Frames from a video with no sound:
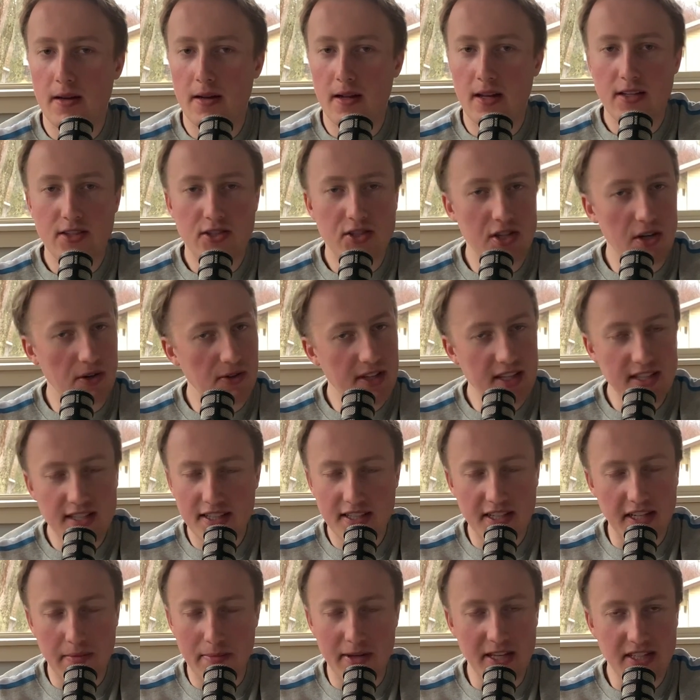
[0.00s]
so this is
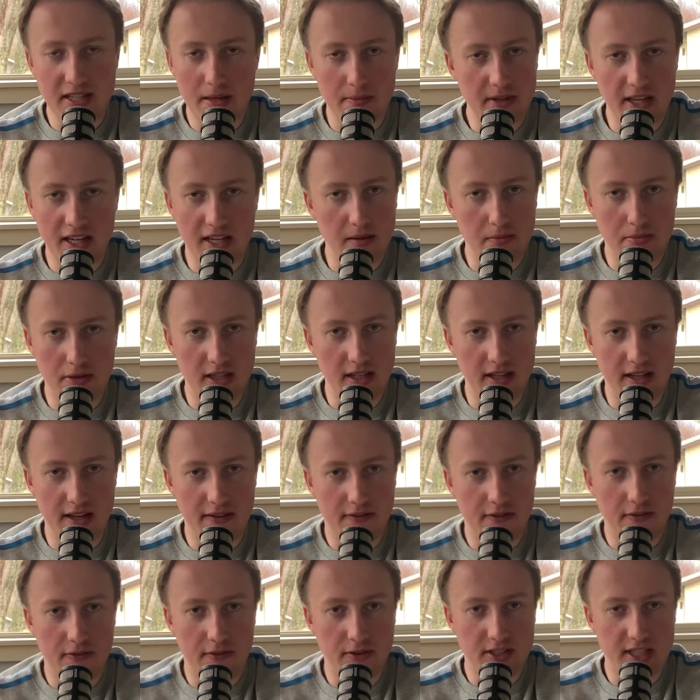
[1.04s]
going to be something completely
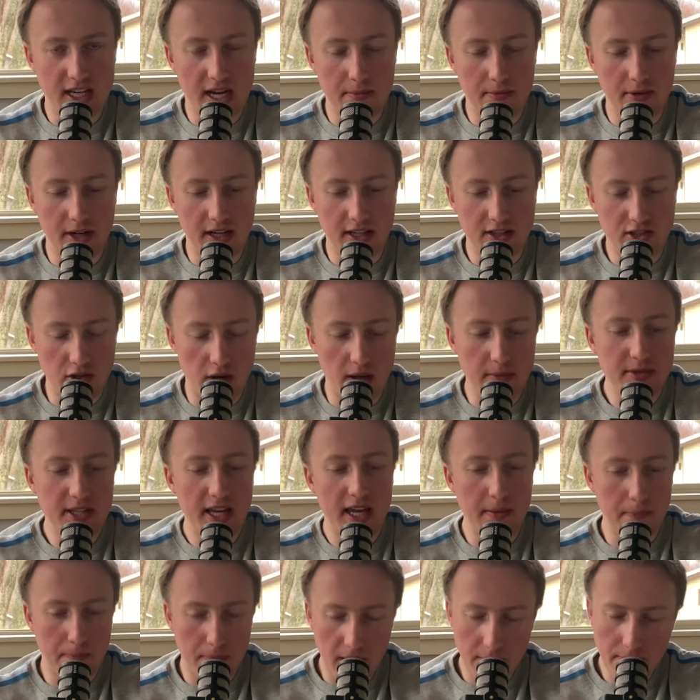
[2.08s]
different for Tom Brady. So I'm
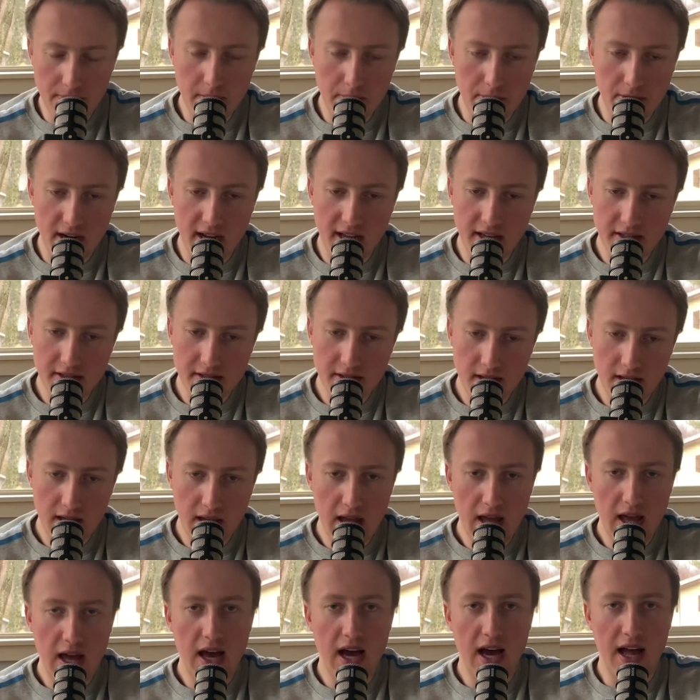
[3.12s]
saying pump the brakes.
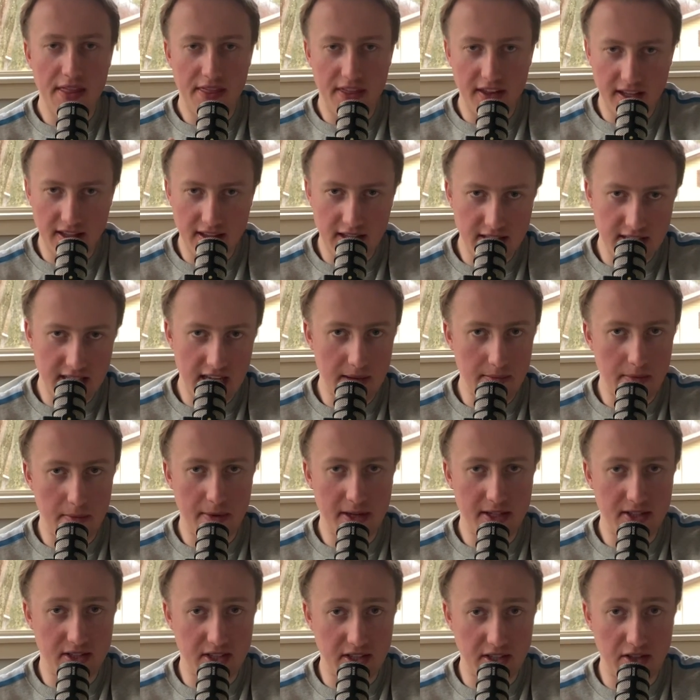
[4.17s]
I'm thinking that Tampa Bay
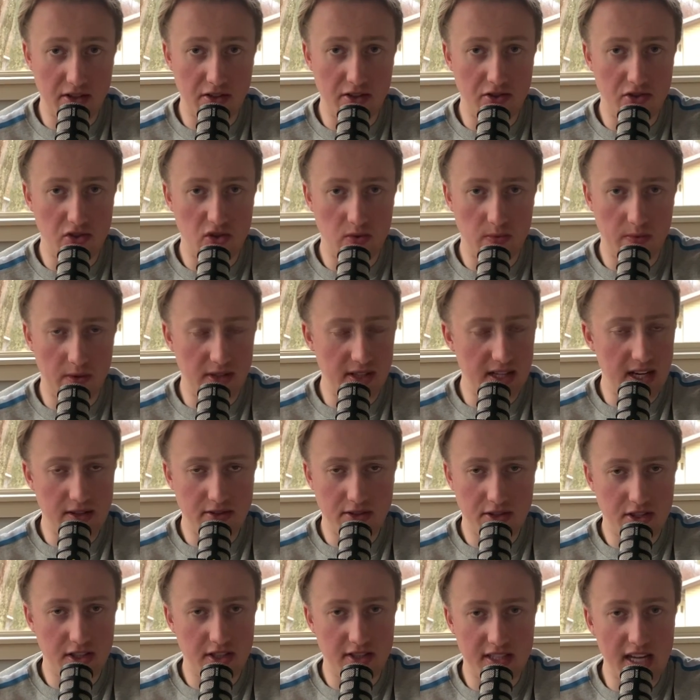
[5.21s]
is going to go to the Super Bowl now
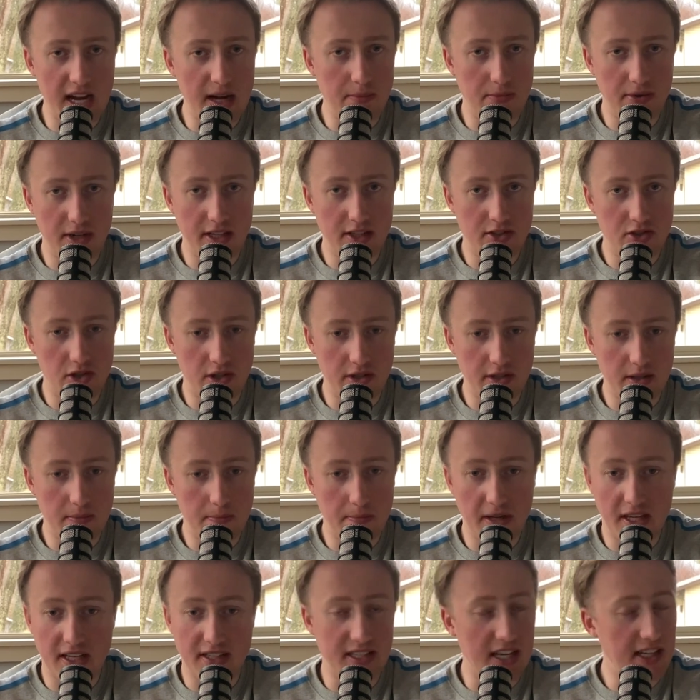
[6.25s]
just because Tom Brady joined them
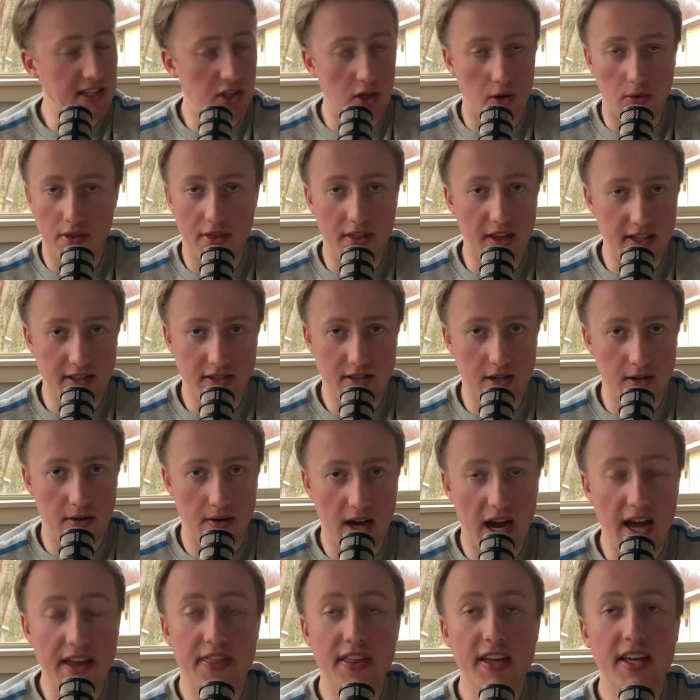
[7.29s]
because I don't think so.
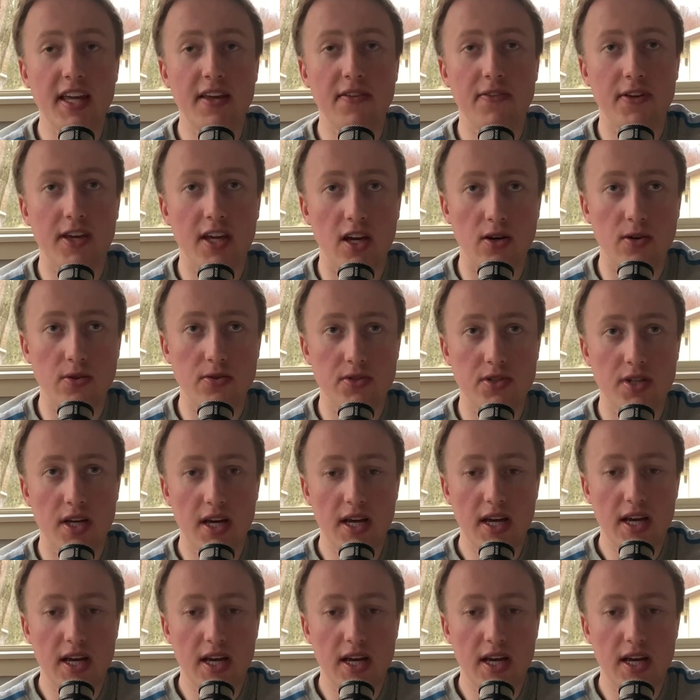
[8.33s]
I think if he goes